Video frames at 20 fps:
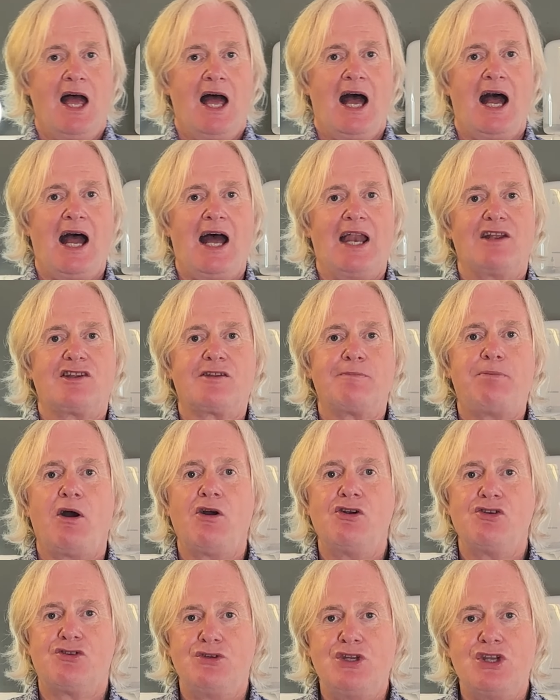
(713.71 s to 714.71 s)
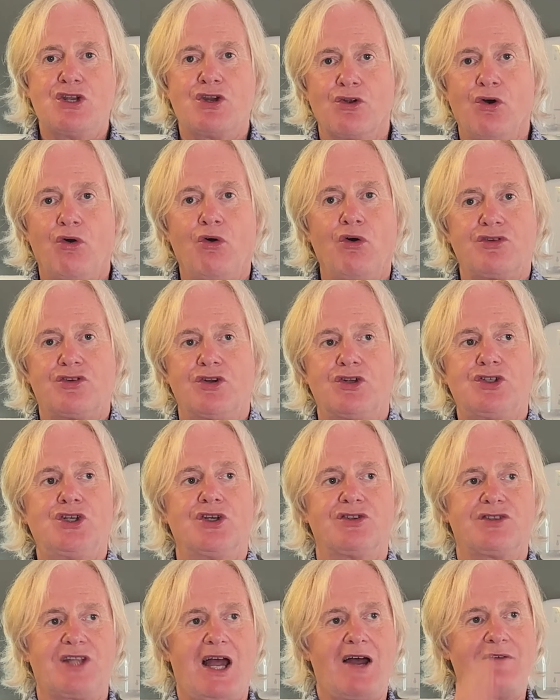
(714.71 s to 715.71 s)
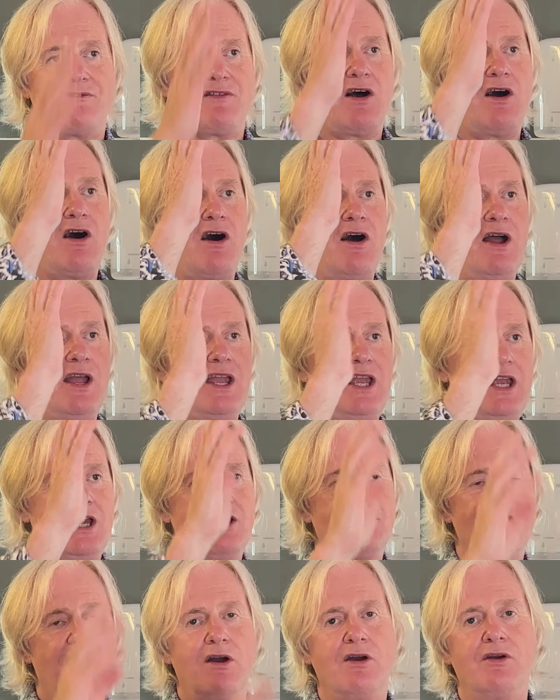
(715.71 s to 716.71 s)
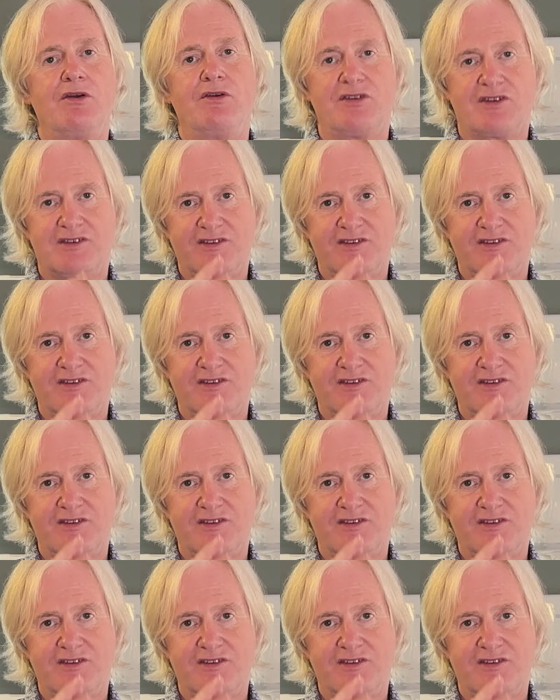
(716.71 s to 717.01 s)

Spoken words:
And I suppose you could also just have our heroes,